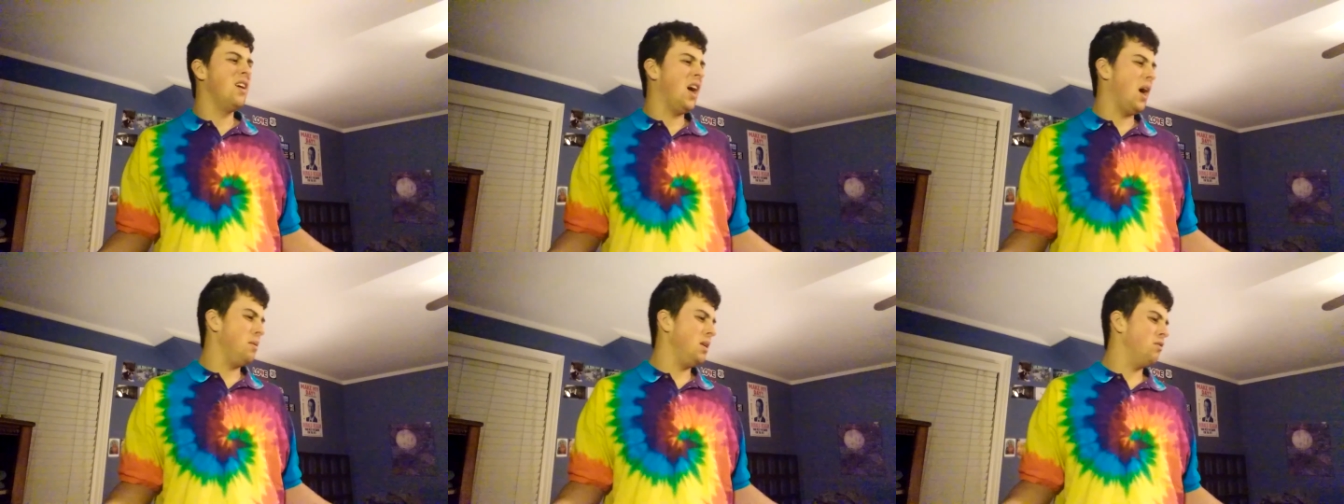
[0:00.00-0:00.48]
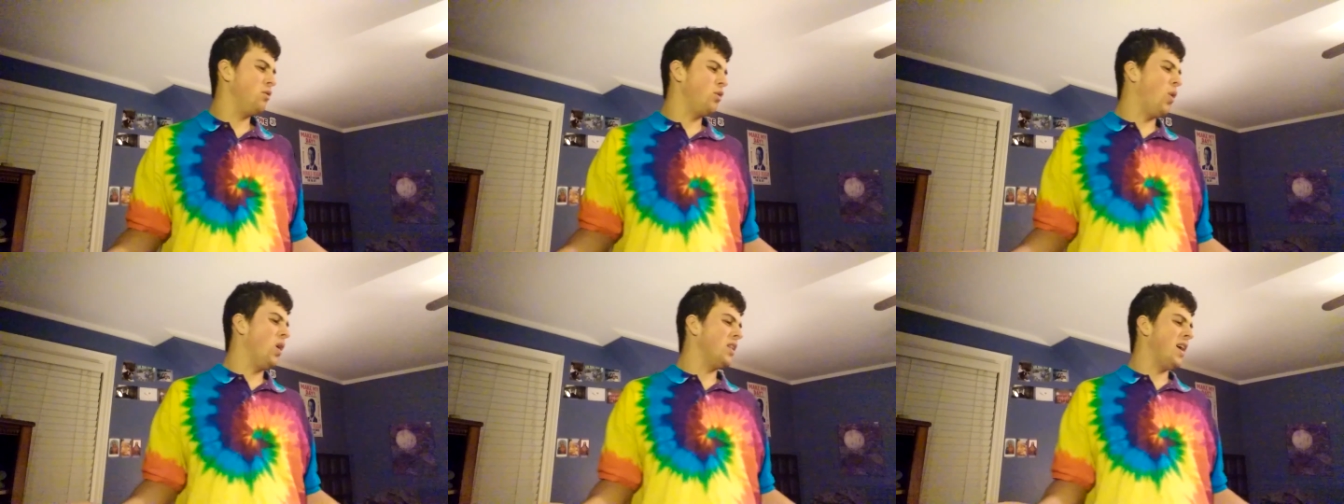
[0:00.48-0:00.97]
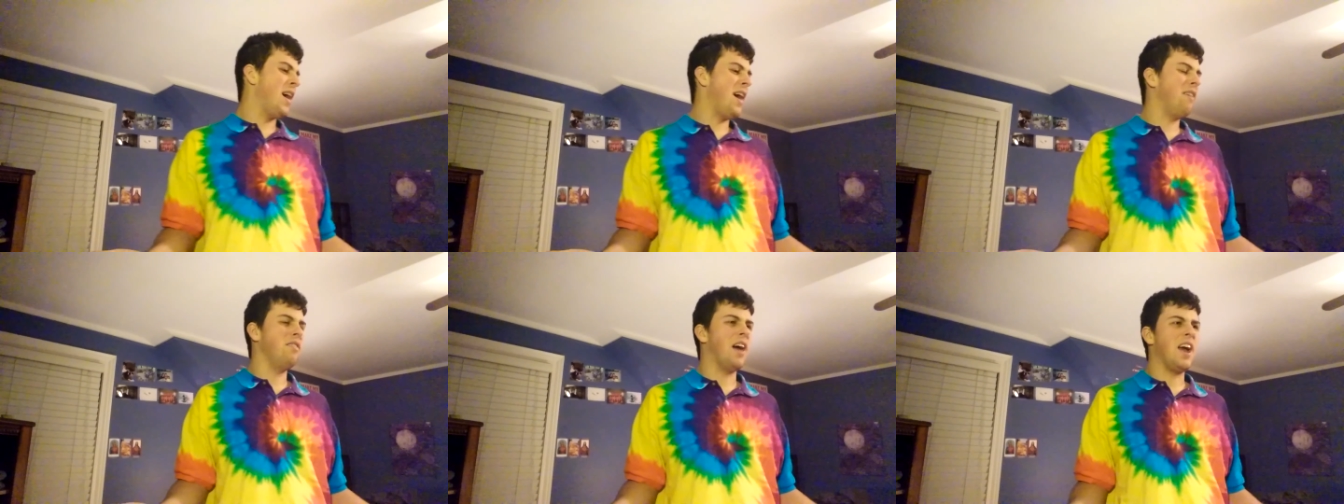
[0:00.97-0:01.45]
I mean, if you're going to
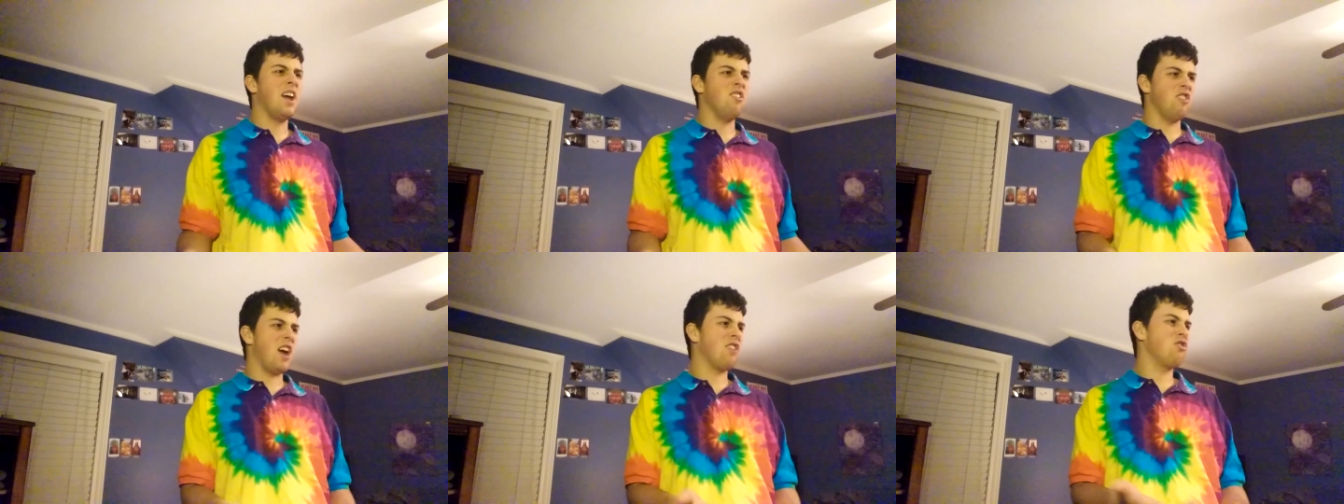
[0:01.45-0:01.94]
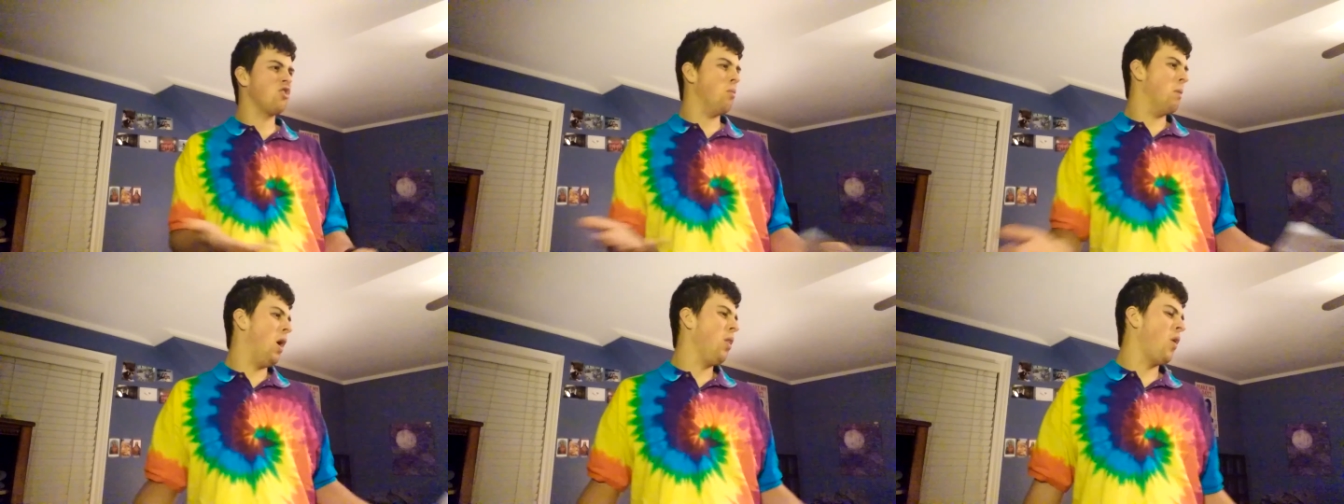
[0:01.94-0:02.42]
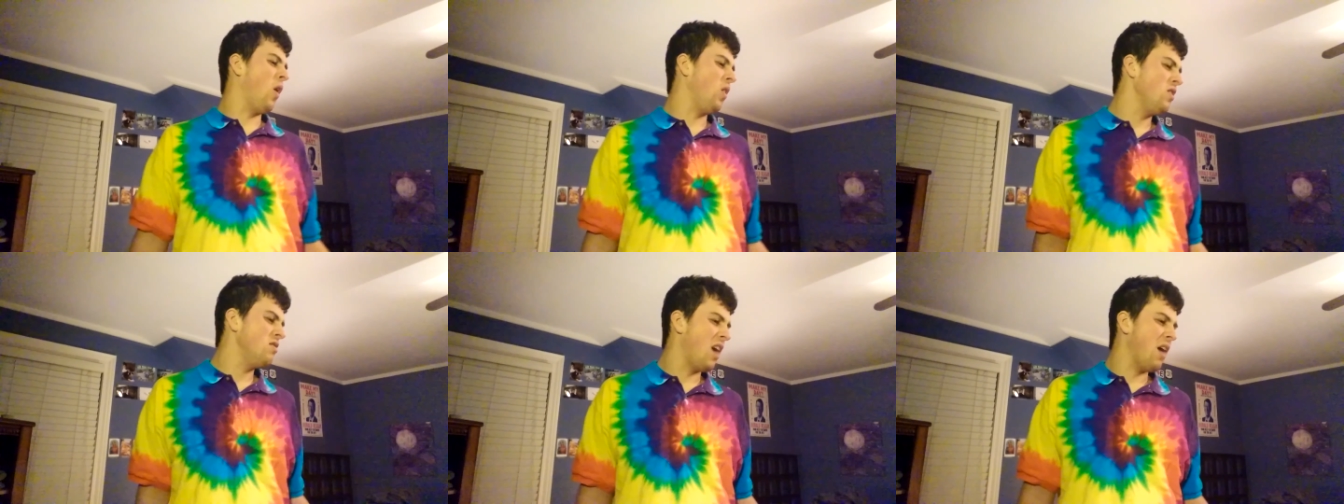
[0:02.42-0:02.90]
have Nia Jax come out there, at
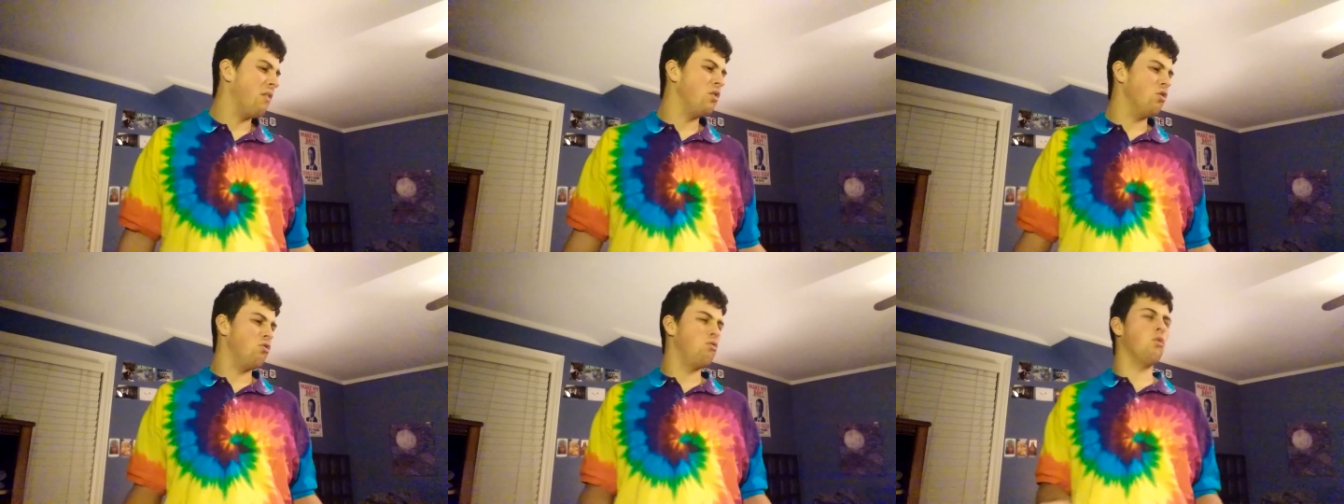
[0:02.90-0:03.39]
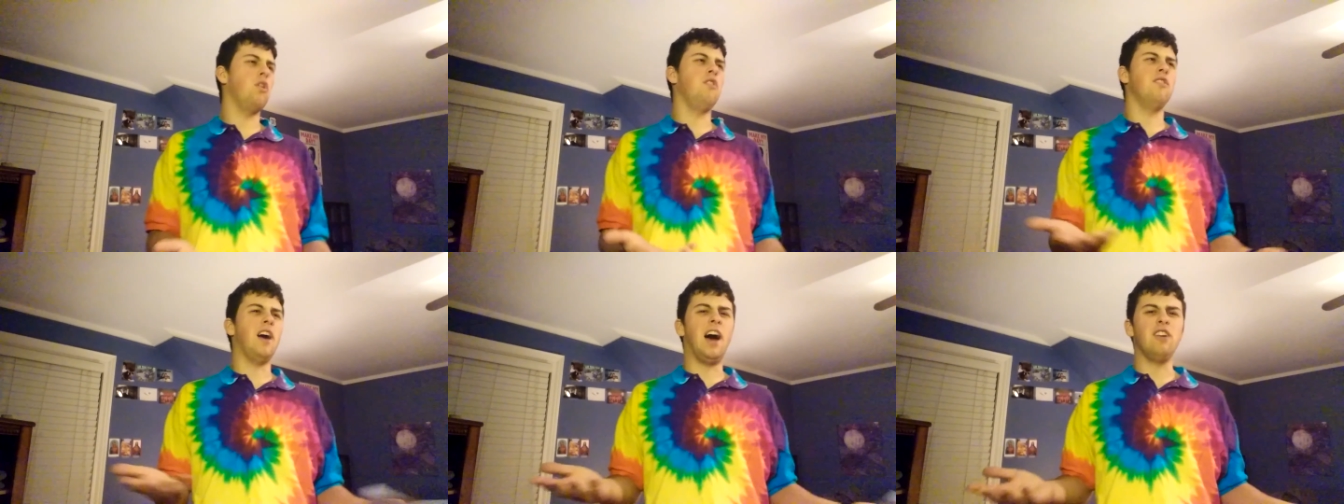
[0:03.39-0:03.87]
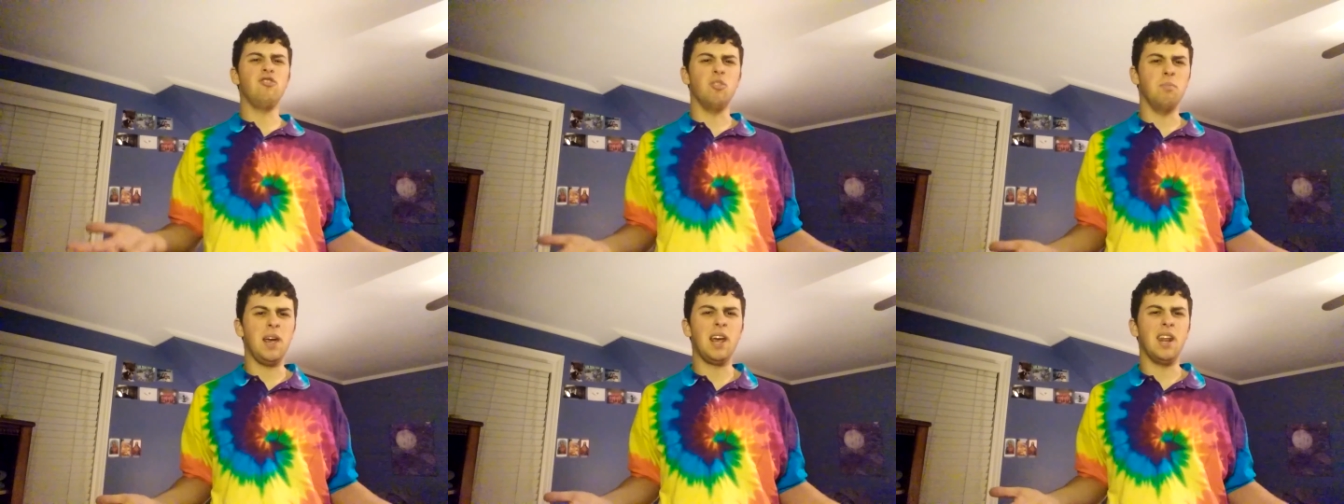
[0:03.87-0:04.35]
least have her destroy Sasha,
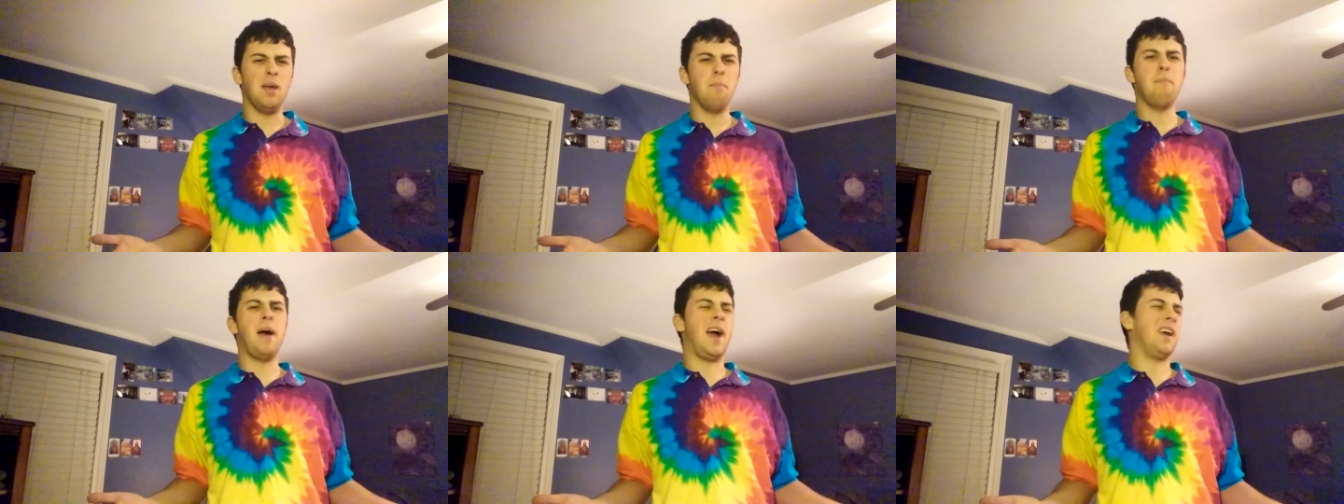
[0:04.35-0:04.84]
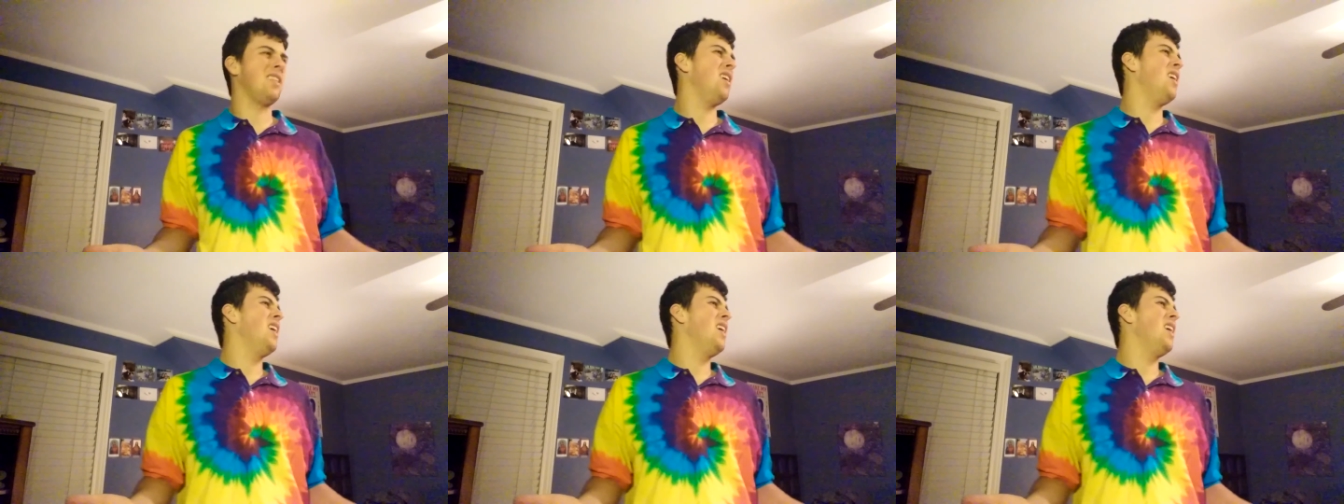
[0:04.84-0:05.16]
make an impact.